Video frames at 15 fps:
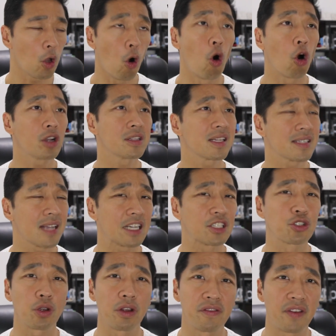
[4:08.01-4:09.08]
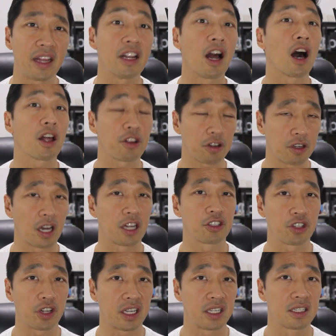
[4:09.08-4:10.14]
or decides to invade other
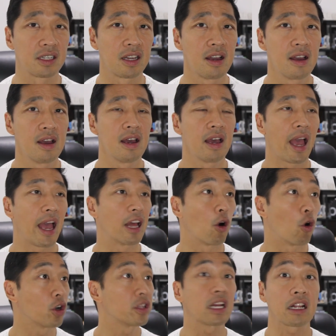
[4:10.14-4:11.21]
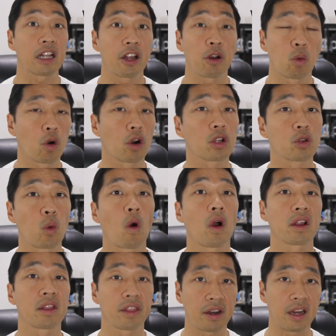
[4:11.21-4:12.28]
countries or declare World
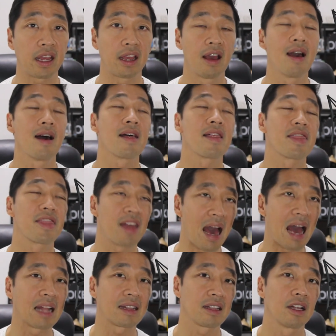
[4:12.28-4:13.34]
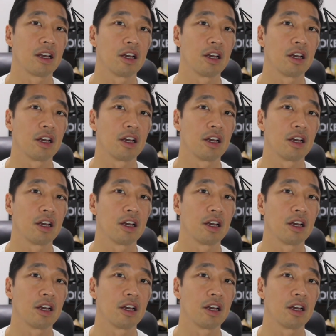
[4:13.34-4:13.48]
War III, that